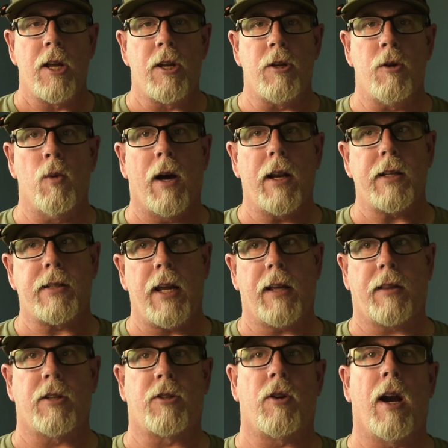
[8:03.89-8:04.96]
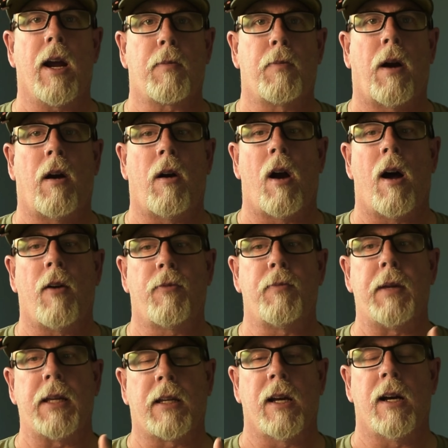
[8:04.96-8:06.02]
You want to take the track bar off
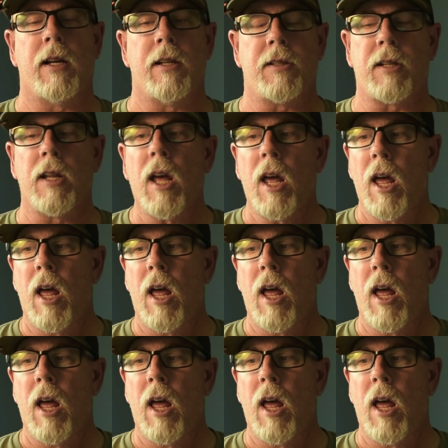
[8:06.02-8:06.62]
because